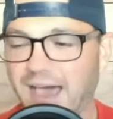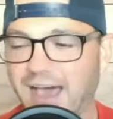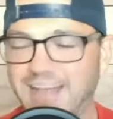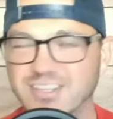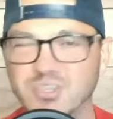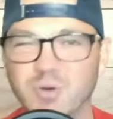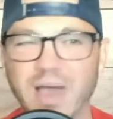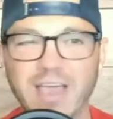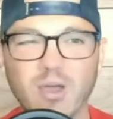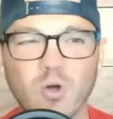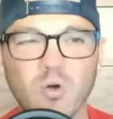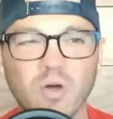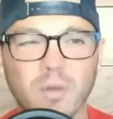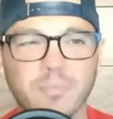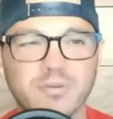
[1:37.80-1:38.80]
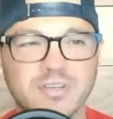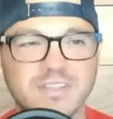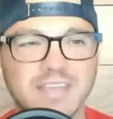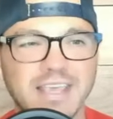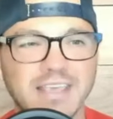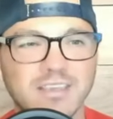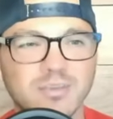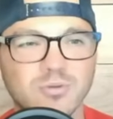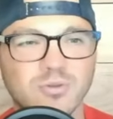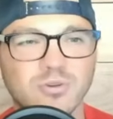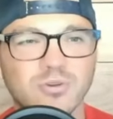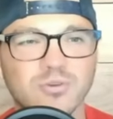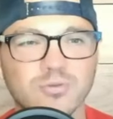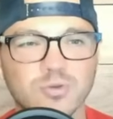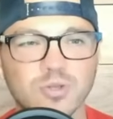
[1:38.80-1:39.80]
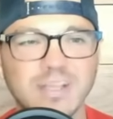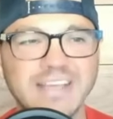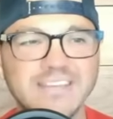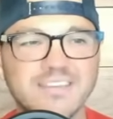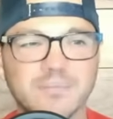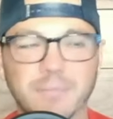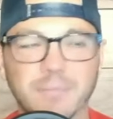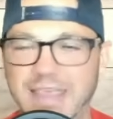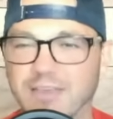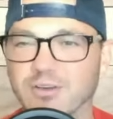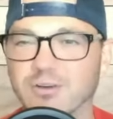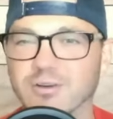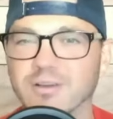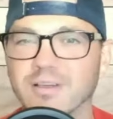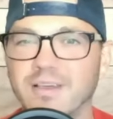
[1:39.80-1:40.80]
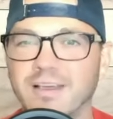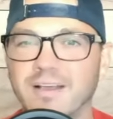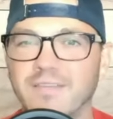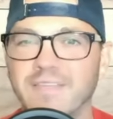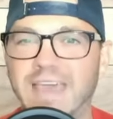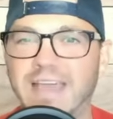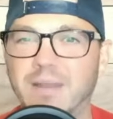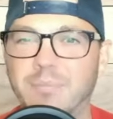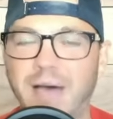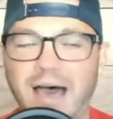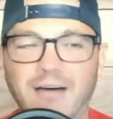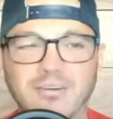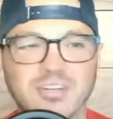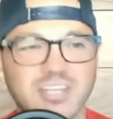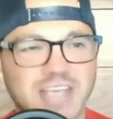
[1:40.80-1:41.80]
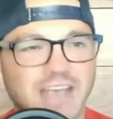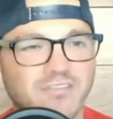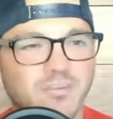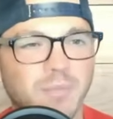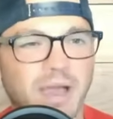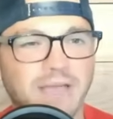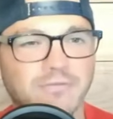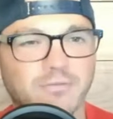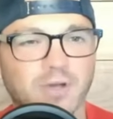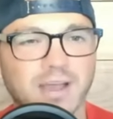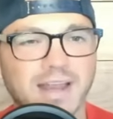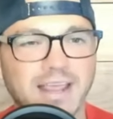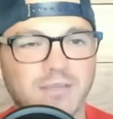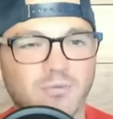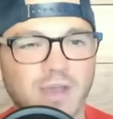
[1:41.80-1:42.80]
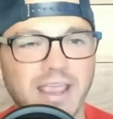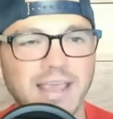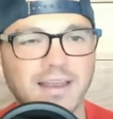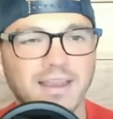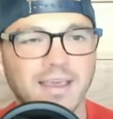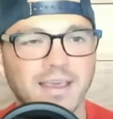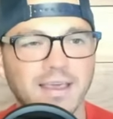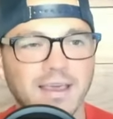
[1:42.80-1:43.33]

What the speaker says: Do I owe a particular list maker an apology after my Friday rant?